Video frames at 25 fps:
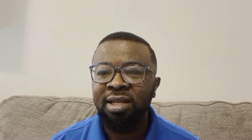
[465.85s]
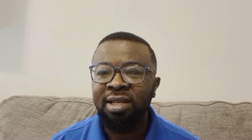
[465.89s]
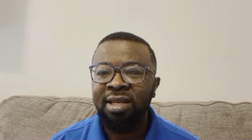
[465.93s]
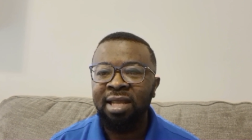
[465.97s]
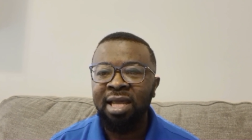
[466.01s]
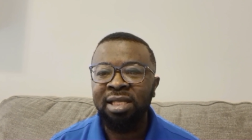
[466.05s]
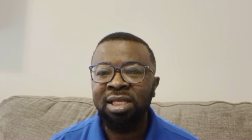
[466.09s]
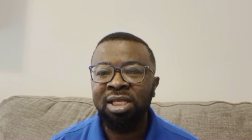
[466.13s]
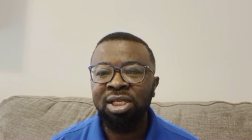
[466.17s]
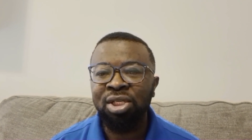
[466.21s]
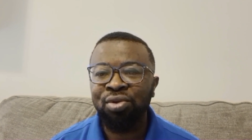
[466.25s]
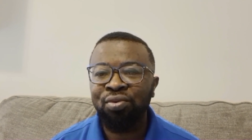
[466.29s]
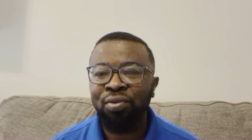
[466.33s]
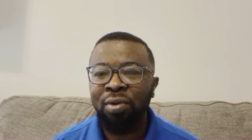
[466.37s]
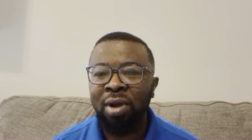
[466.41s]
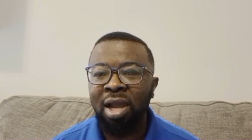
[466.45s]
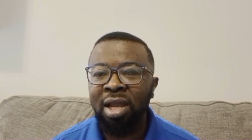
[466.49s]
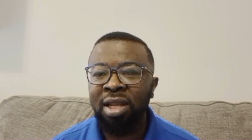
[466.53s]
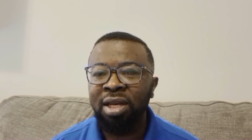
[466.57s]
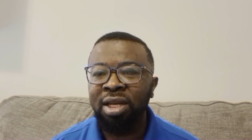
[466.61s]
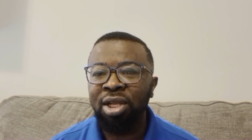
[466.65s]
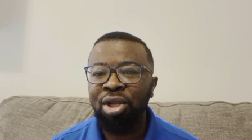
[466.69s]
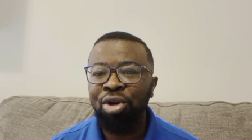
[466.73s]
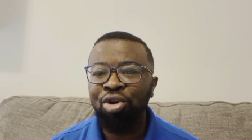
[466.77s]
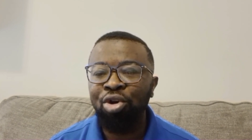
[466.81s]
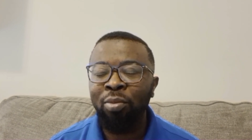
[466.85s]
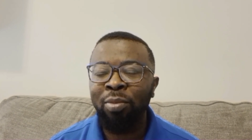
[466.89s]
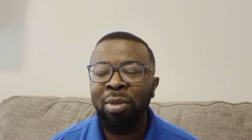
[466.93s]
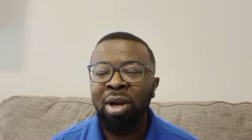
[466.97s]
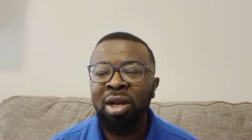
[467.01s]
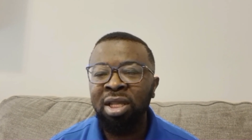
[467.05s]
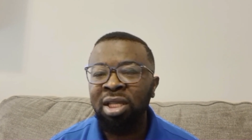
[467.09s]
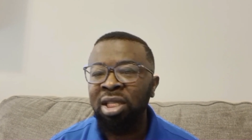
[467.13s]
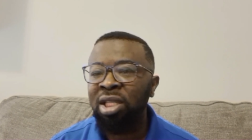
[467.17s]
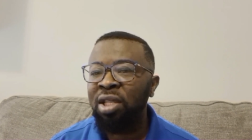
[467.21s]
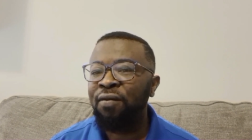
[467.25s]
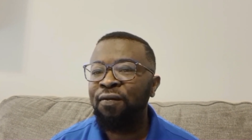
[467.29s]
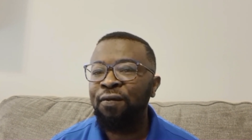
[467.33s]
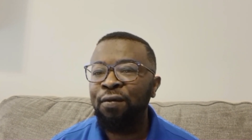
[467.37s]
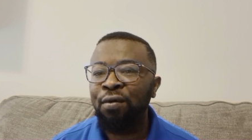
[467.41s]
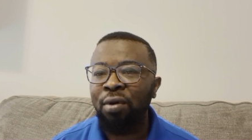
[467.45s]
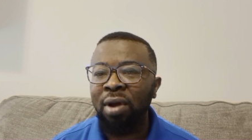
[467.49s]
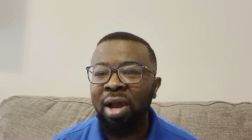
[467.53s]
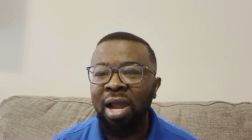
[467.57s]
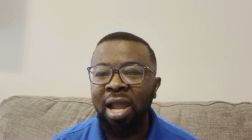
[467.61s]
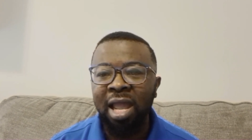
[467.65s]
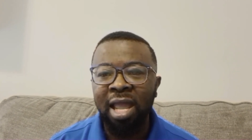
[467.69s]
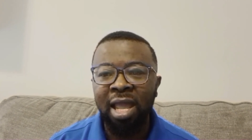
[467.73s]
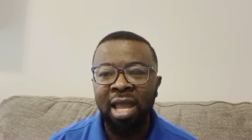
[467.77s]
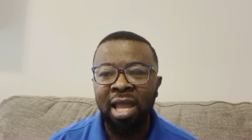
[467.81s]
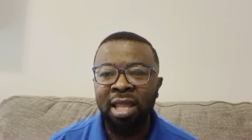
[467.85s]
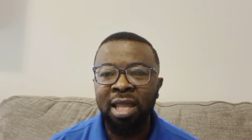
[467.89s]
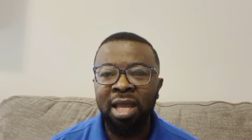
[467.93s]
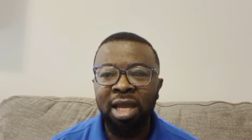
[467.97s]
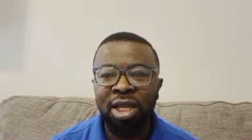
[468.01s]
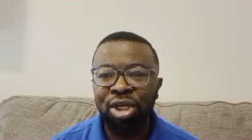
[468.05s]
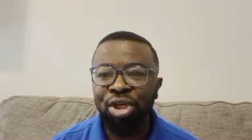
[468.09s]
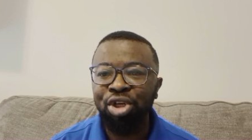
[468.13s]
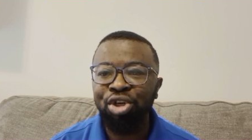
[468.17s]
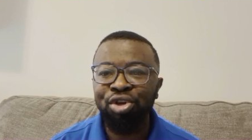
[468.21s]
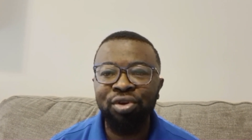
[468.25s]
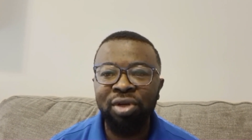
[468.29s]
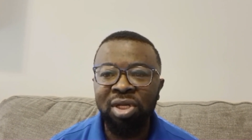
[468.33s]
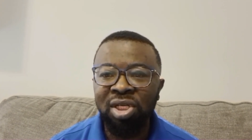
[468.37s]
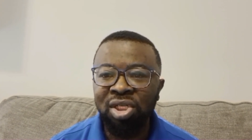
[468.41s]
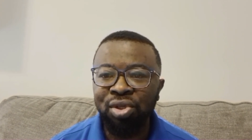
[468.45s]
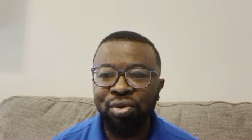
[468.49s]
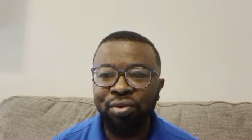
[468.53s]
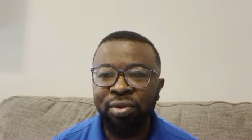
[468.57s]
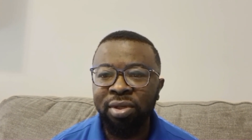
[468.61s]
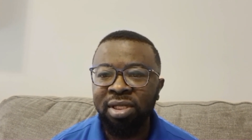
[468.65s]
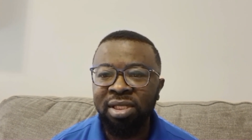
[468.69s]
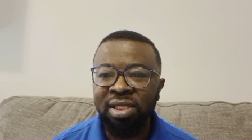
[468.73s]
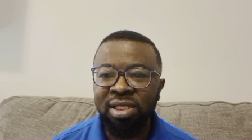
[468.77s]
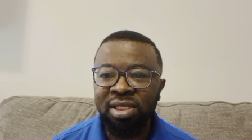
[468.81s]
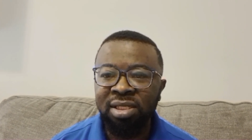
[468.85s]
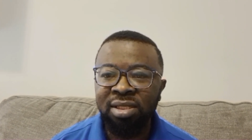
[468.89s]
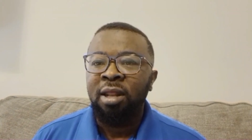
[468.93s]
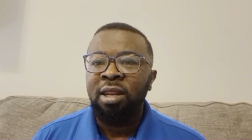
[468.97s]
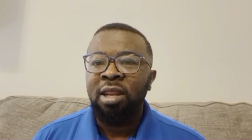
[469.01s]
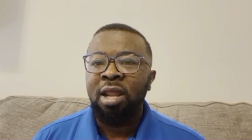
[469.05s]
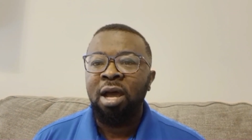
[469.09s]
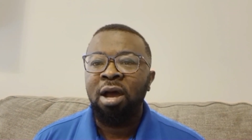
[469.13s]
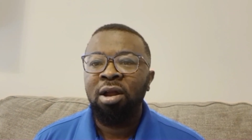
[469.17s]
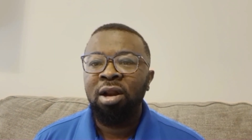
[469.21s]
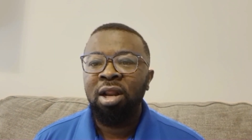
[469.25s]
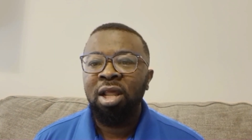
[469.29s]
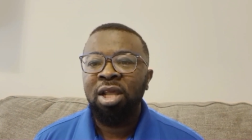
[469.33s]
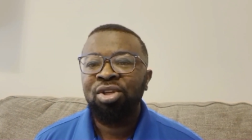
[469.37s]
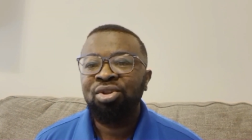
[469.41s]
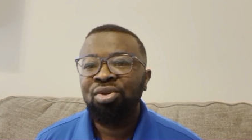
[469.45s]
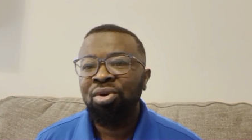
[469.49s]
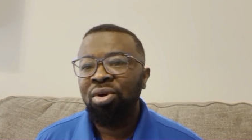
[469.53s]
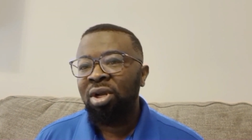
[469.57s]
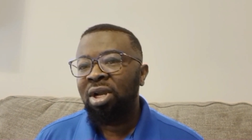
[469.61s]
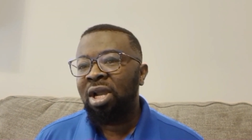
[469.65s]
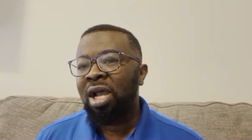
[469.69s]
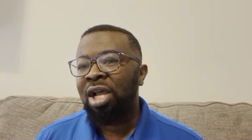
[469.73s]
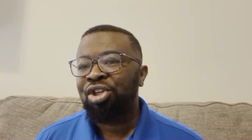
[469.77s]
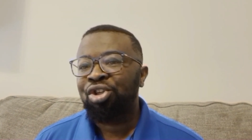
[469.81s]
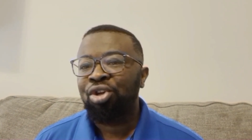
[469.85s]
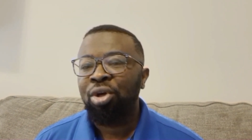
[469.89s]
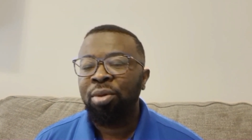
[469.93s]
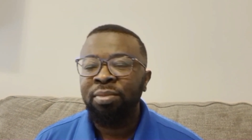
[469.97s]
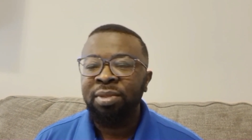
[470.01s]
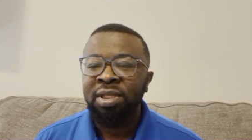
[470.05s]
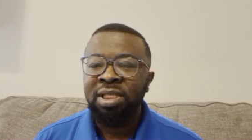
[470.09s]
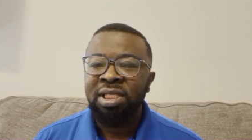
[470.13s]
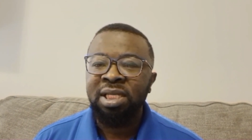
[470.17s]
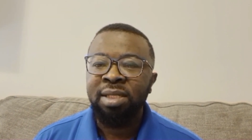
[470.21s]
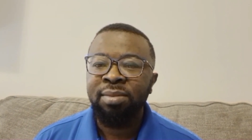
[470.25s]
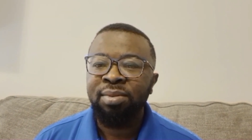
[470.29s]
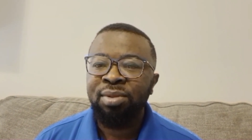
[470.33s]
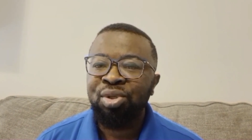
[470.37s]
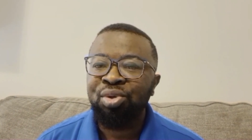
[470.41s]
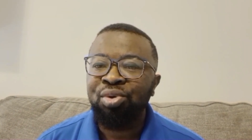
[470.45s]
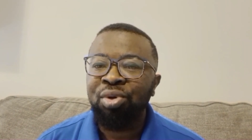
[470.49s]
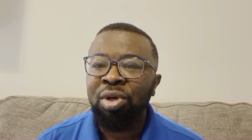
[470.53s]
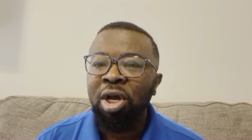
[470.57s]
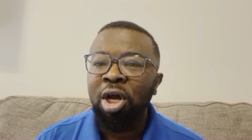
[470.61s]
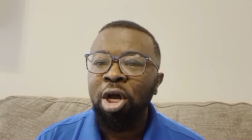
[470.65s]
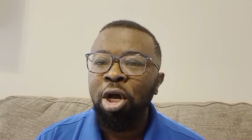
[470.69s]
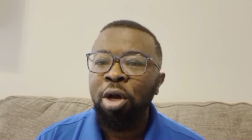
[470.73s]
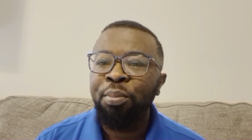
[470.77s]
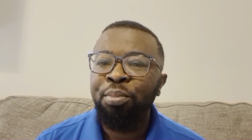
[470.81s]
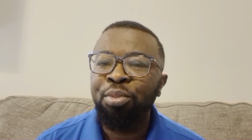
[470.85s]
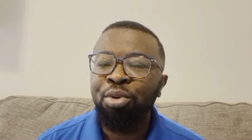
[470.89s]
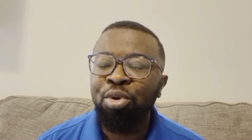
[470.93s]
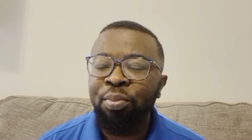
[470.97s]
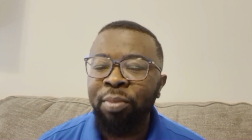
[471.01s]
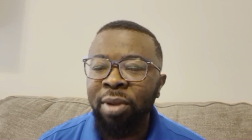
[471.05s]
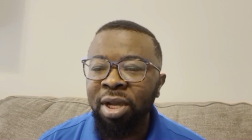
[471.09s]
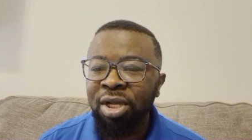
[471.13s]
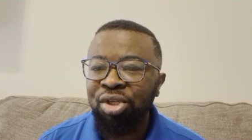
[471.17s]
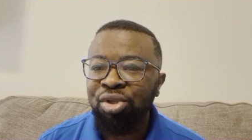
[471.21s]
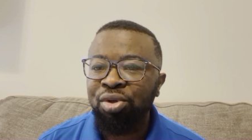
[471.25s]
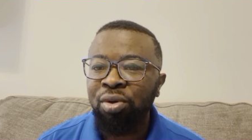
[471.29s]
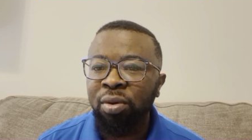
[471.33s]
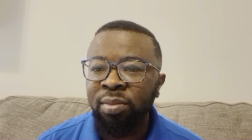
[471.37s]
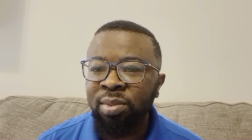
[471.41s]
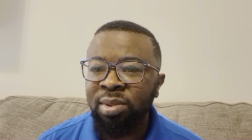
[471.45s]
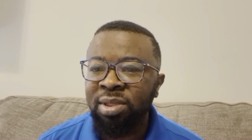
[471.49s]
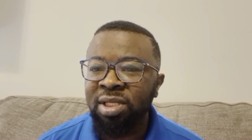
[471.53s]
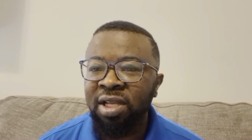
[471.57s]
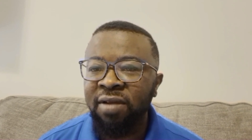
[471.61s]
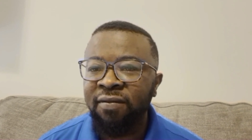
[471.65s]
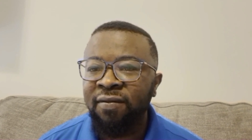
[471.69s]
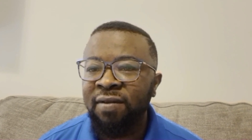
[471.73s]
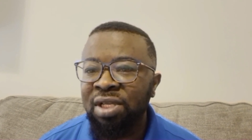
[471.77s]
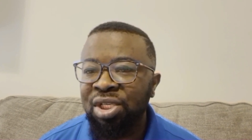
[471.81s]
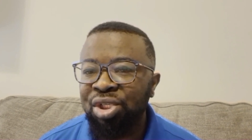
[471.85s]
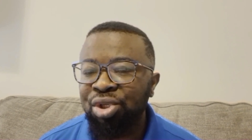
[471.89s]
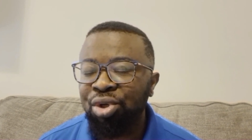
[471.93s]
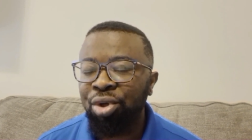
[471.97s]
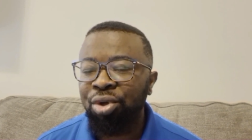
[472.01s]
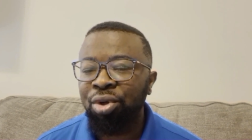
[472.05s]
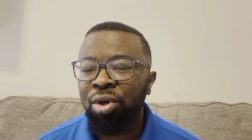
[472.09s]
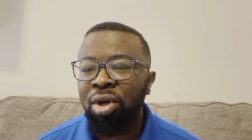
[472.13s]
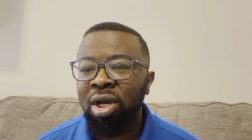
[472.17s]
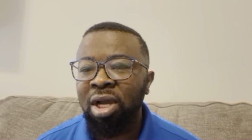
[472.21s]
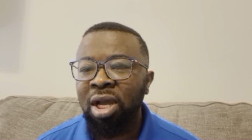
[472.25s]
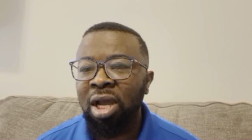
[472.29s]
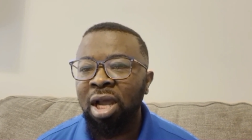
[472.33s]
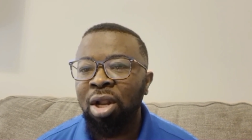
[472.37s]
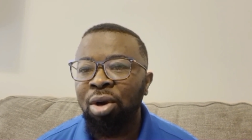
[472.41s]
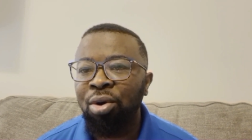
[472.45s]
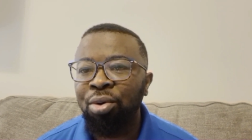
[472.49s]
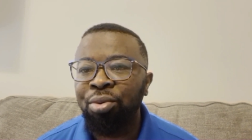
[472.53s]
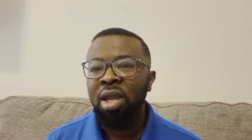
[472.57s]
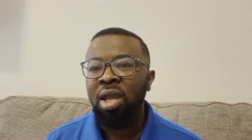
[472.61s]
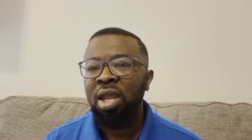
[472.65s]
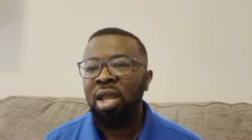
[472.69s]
That is why they normally give you a higher interest rate. Now let's look at some tips to help you make some savings on your car loan.